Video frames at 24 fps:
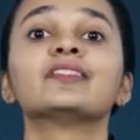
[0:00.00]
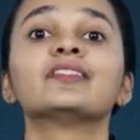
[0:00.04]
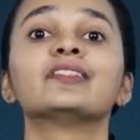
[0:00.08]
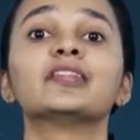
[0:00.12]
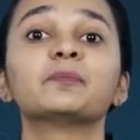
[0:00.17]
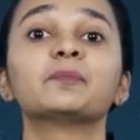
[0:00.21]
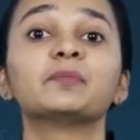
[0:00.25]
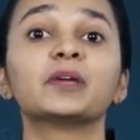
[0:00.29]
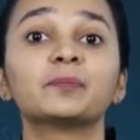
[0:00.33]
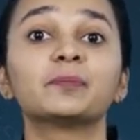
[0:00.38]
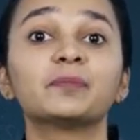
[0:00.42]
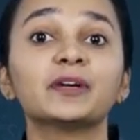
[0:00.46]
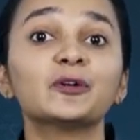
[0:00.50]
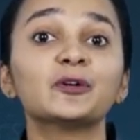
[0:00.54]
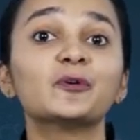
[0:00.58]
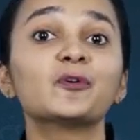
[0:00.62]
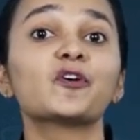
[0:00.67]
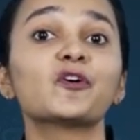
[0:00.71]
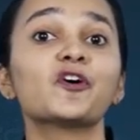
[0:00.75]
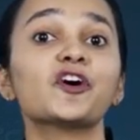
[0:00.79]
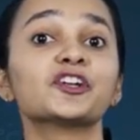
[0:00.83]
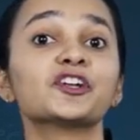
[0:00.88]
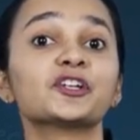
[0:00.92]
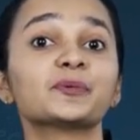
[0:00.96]
The people
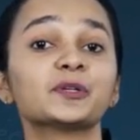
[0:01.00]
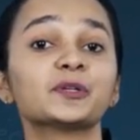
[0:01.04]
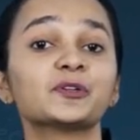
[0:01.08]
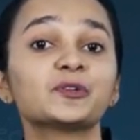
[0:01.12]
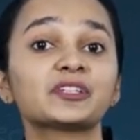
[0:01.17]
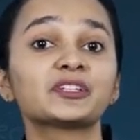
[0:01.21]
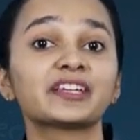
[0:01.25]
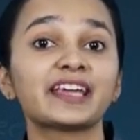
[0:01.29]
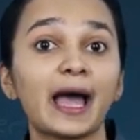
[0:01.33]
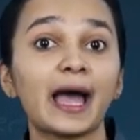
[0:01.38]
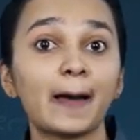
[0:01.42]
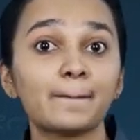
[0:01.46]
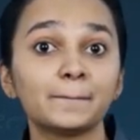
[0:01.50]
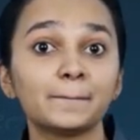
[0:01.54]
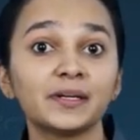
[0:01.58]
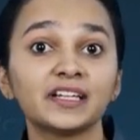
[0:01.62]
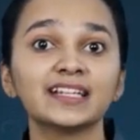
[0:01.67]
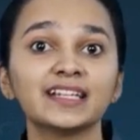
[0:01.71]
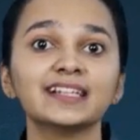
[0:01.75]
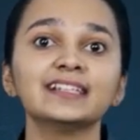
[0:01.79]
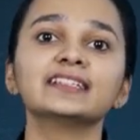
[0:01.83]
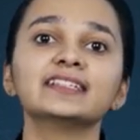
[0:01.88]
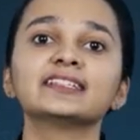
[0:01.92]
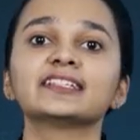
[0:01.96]
who contribute
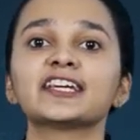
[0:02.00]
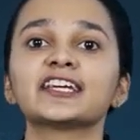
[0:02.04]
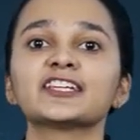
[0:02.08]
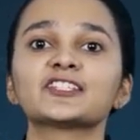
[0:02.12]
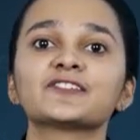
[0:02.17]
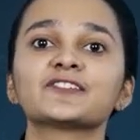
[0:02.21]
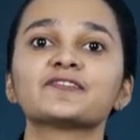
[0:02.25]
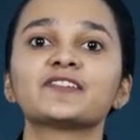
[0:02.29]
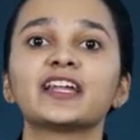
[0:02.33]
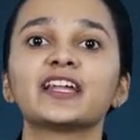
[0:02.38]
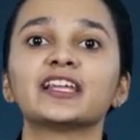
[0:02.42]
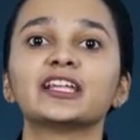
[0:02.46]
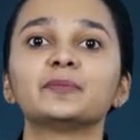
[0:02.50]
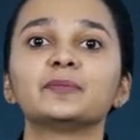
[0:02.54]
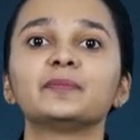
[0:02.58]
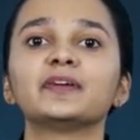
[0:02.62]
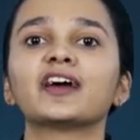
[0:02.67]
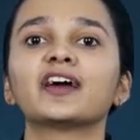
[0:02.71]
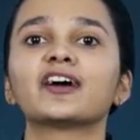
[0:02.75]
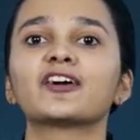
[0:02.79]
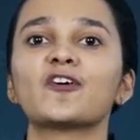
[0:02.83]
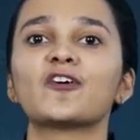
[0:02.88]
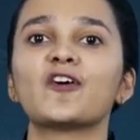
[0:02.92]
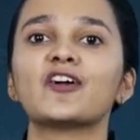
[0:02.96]
capital in case of
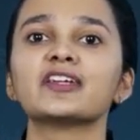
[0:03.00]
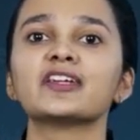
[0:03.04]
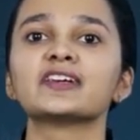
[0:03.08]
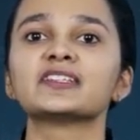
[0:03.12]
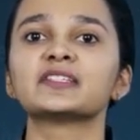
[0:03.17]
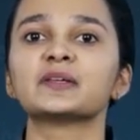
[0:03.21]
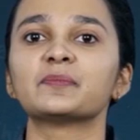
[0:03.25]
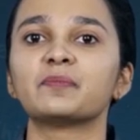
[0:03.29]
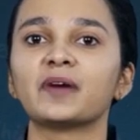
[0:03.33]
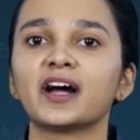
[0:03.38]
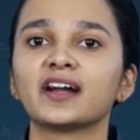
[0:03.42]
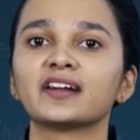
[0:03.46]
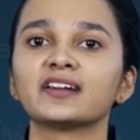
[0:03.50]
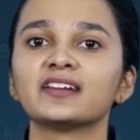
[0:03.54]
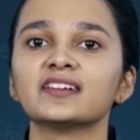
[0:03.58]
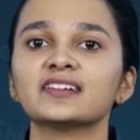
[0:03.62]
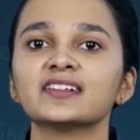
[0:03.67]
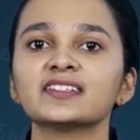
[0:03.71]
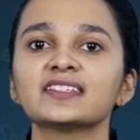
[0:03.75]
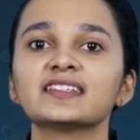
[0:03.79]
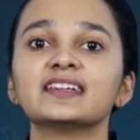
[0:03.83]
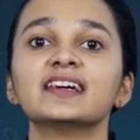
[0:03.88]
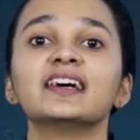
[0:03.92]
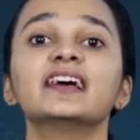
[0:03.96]
LLP are called as the
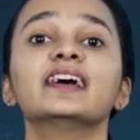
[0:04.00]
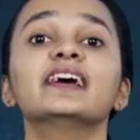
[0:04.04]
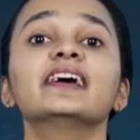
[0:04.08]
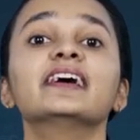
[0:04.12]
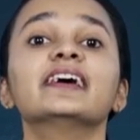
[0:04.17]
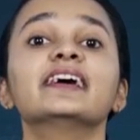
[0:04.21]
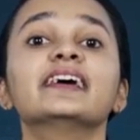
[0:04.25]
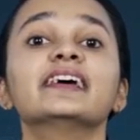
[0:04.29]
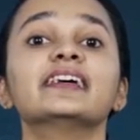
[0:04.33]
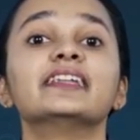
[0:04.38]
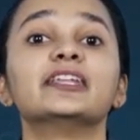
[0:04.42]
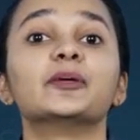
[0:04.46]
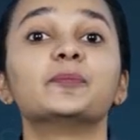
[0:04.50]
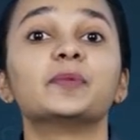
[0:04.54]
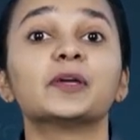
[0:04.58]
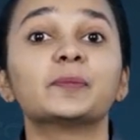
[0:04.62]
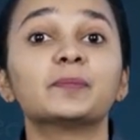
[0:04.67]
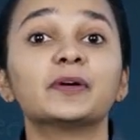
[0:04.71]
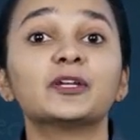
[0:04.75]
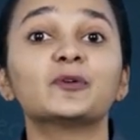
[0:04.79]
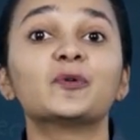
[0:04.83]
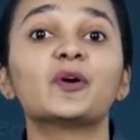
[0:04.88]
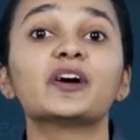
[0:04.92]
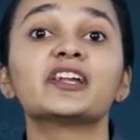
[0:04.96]
partners. The
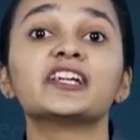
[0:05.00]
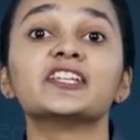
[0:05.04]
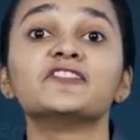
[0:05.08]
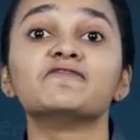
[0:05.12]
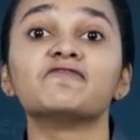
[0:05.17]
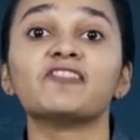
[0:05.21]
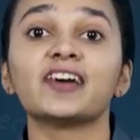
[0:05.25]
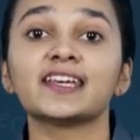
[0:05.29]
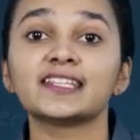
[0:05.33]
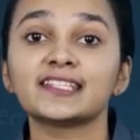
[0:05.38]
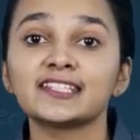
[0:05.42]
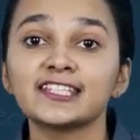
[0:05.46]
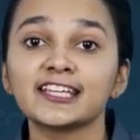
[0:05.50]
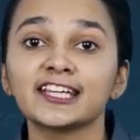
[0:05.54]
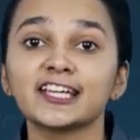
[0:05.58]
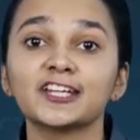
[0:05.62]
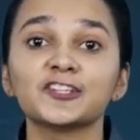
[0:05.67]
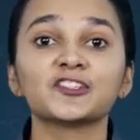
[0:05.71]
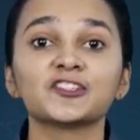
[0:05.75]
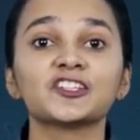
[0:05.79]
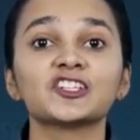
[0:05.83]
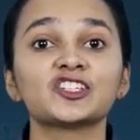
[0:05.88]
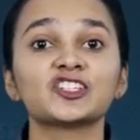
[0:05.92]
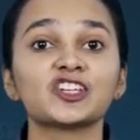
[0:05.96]
people who are investing
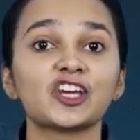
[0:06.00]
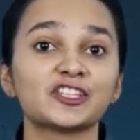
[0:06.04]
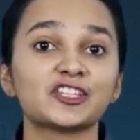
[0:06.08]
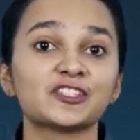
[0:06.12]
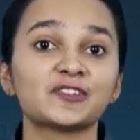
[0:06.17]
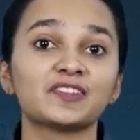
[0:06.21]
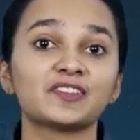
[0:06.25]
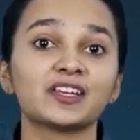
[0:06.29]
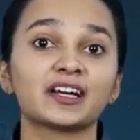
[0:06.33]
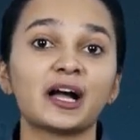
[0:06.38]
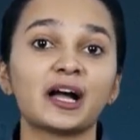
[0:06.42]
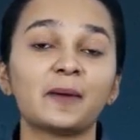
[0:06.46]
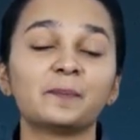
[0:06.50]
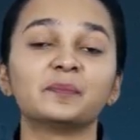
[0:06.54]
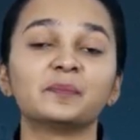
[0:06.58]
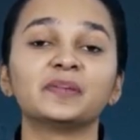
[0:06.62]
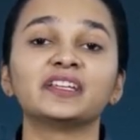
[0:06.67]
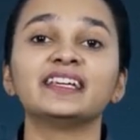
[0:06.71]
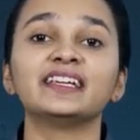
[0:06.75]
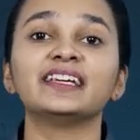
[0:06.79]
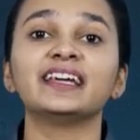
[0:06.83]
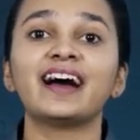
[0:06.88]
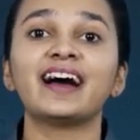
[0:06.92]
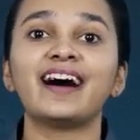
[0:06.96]
into the shares of the
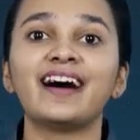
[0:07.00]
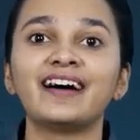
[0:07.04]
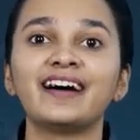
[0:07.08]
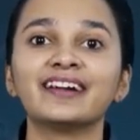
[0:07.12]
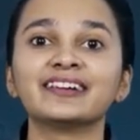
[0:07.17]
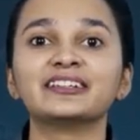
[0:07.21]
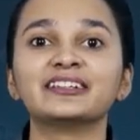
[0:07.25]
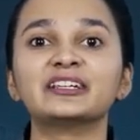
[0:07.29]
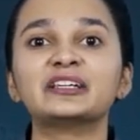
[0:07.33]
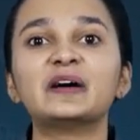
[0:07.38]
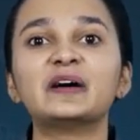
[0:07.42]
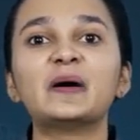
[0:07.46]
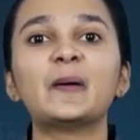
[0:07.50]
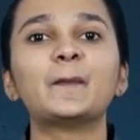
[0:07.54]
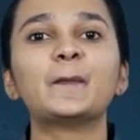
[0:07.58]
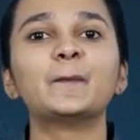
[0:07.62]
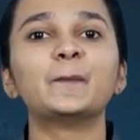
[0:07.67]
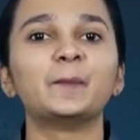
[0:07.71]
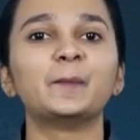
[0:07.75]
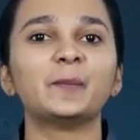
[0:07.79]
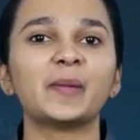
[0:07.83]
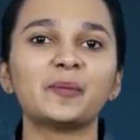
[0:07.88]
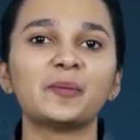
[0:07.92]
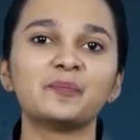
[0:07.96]
company are the
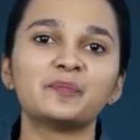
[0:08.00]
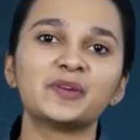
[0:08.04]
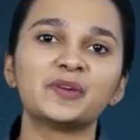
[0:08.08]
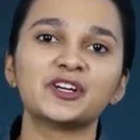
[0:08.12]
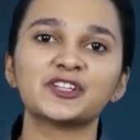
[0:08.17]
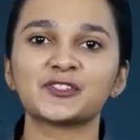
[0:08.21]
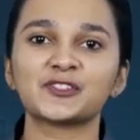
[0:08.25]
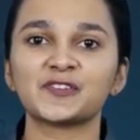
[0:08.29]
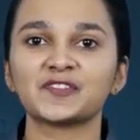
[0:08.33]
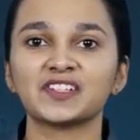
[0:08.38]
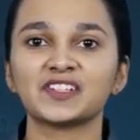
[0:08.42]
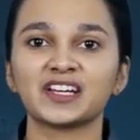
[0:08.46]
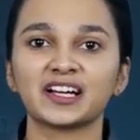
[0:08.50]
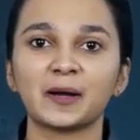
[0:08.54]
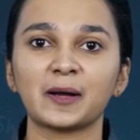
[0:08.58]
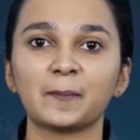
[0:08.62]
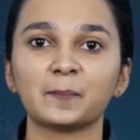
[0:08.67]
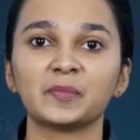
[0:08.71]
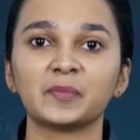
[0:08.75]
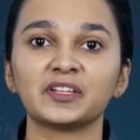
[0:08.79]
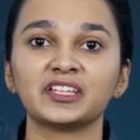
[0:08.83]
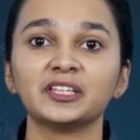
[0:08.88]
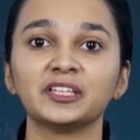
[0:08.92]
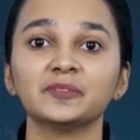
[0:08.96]
members of the
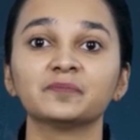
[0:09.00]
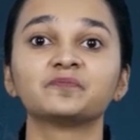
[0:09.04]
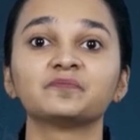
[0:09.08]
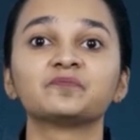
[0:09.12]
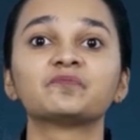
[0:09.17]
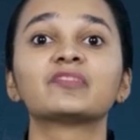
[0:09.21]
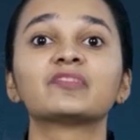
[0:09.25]
company.